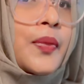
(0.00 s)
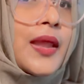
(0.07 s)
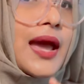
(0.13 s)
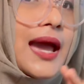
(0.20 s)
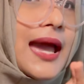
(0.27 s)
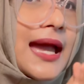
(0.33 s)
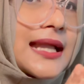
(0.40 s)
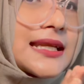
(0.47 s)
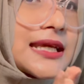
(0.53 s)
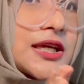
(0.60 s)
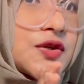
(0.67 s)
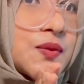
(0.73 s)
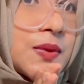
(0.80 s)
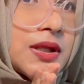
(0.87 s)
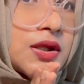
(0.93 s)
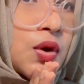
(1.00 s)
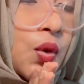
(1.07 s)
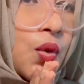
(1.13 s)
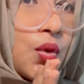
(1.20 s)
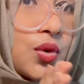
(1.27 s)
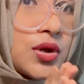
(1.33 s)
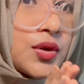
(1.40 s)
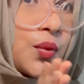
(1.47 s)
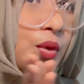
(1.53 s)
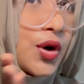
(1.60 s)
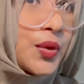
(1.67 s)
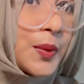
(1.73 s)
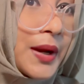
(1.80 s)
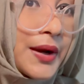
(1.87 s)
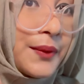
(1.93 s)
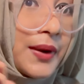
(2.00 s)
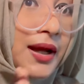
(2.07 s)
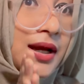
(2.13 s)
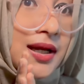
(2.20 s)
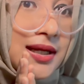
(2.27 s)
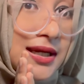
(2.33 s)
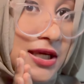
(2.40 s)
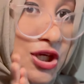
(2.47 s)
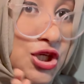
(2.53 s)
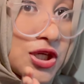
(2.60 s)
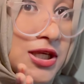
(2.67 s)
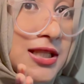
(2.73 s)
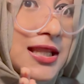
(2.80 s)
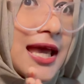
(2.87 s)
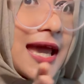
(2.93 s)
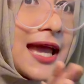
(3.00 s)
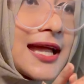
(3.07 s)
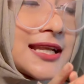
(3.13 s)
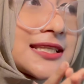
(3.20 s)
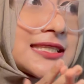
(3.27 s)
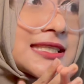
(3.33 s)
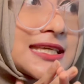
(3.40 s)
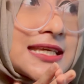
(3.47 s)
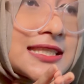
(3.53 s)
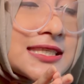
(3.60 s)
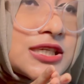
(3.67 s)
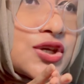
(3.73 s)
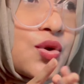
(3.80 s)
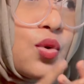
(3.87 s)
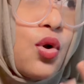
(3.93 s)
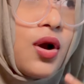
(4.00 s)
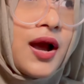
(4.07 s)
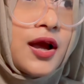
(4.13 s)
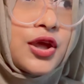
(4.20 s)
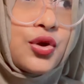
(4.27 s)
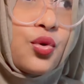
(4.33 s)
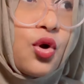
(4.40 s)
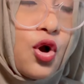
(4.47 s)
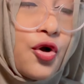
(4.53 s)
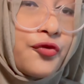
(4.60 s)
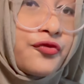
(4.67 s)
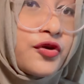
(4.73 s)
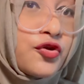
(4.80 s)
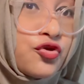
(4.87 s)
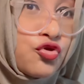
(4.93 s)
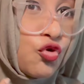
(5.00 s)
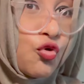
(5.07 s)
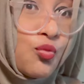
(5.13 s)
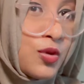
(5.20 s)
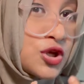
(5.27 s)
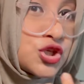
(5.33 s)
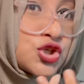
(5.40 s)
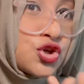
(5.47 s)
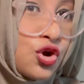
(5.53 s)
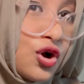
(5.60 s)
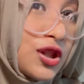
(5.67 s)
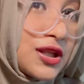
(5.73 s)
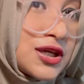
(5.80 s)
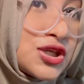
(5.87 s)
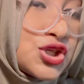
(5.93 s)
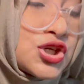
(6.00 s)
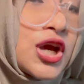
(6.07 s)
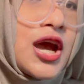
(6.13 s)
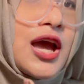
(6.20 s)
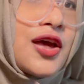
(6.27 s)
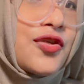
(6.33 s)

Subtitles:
and it will hold worldwide recognition, and since you offer so much knowledge,